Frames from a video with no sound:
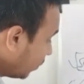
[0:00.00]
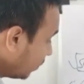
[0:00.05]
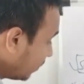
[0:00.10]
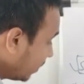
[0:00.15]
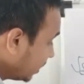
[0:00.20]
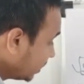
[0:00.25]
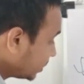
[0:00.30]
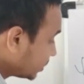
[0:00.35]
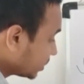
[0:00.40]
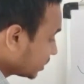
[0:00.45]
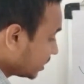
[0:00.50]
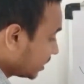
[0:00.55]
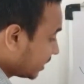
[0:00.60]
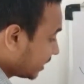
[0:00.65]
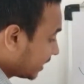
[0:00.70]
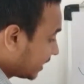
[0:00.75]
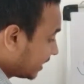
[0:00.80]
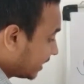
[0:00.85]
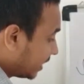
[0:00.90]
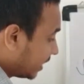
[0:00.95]
much
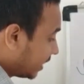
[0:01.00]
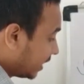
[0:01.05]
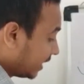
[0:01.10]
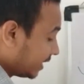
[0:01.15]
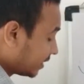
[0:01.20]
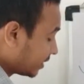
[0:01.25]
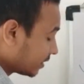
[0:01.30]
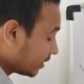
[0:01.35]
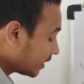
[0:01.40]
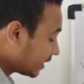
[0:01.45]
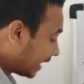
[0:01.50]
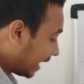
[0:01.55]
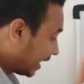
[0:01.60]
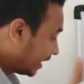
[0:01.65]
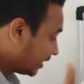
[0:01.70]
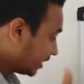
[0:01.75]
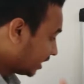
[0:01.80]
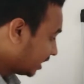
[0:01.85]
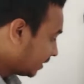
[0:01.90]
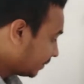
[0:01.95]

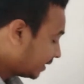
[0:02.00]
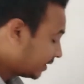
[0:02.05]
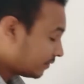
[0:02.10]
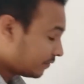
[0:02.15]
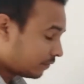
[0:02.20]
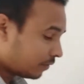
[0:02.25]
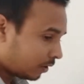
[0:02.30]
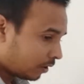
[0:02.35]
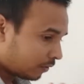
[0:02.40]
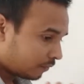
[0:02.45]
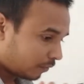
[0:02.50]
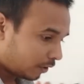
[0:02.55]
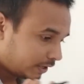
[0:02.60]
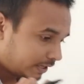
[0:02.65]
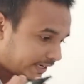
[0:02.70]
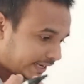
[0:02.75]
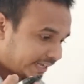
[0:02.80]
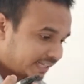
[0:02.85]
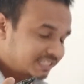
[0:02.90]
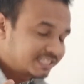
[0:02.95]
character limit,
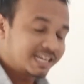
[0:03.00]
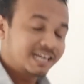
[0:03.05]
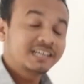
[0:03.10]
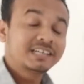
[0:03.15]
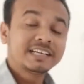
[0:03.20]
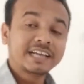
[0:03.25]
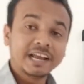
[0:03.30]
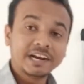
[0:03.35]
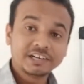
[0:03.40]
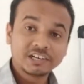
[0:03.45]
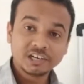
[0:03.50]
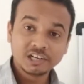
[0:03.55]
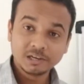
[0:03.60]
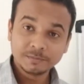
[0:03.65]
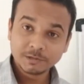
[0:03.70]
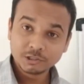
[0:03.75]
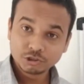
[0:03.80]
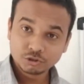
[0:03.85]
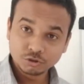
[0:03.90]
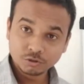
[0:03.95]
what exact character
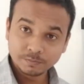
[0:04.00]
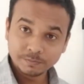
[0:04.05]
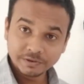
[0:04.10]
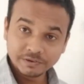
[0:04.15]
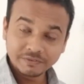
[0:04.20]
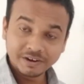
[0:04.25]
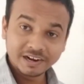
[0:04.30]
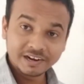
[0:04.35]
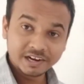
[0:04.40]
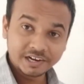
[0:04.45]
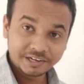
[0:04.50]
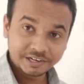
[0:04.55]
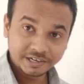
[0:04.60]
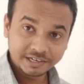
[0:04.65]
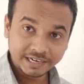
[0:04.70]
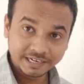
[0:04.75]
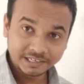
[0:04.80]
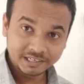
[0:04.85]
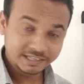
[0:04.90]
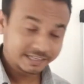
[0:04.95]
limit should be while writing a title